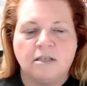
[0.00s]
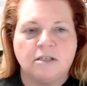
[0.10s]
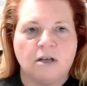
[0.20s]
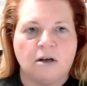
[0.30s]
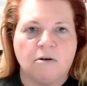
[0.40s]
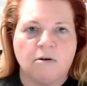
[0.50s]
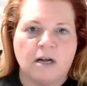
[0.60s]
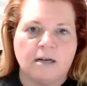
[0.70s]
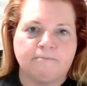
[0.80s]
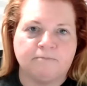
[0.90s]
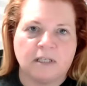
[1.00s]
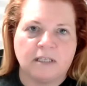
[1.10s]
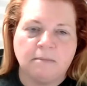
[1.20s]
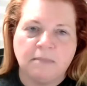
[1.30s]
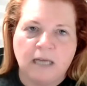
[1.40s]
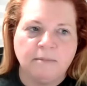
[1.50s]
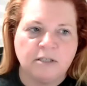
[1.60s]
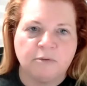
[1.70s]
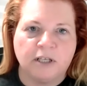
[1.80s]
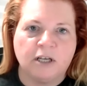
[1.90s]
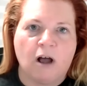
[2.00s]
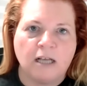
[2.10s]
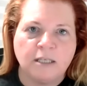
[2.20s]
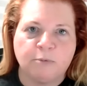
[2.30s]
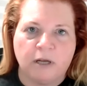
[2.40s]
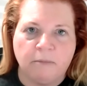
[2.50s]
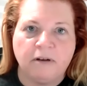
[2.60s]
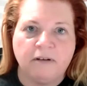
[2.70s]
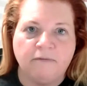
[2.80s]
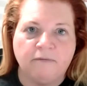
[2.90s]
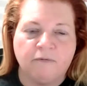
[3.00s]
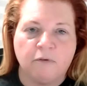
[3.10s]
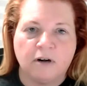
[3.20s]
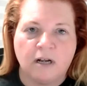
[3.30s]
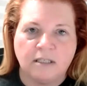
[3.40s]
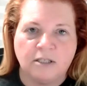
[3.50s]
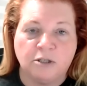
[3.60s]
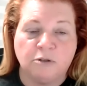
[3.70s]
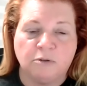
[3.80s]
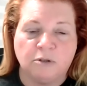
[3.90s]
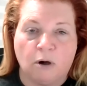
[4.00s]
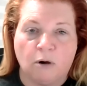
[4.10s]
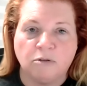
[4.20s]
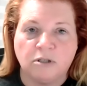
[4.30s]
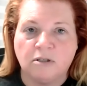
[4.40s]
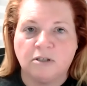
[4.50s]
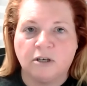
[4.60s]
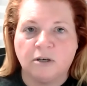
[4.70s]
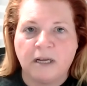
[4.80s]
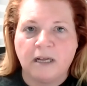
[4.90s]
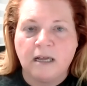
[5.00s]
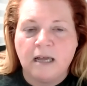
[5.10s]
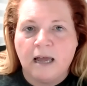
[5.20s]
So sometimes it's really cost prohibitive for us to go to the Derby.